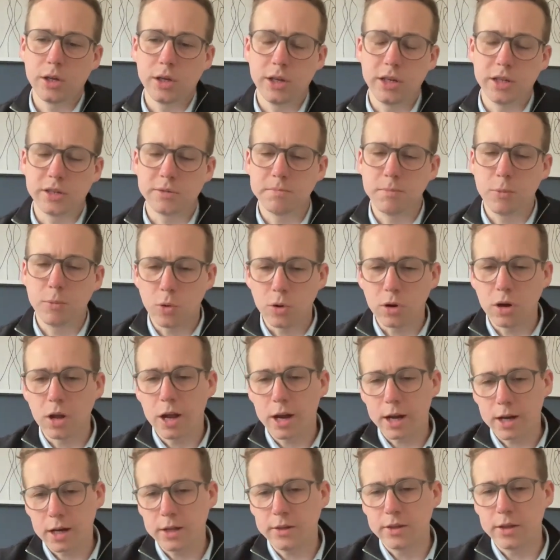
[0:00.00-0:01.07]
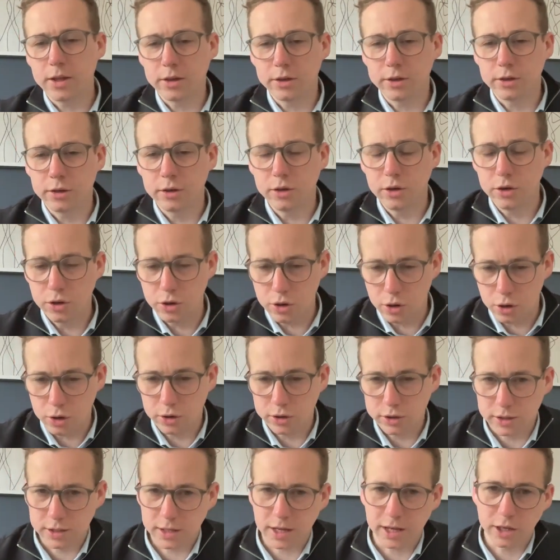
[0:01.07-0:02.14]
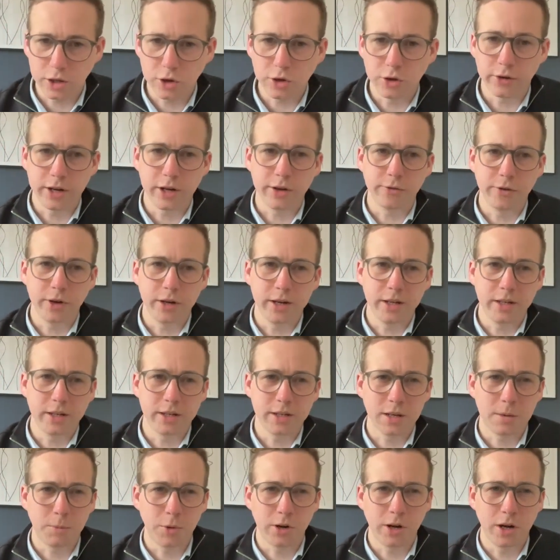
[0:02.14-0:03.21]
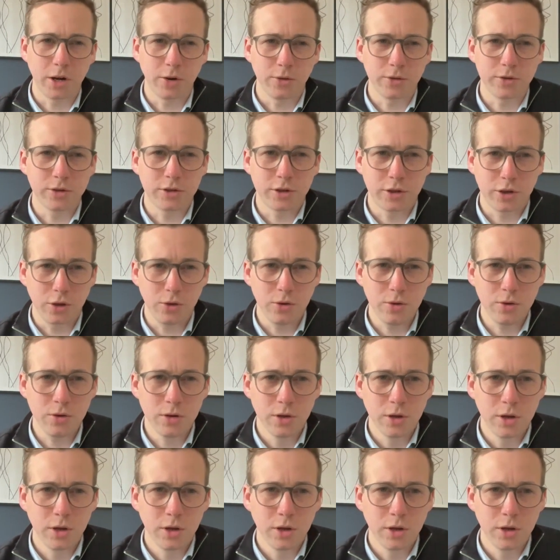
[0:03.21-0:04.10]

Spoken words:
it's more likely than not that you're in arrears somewhere else too.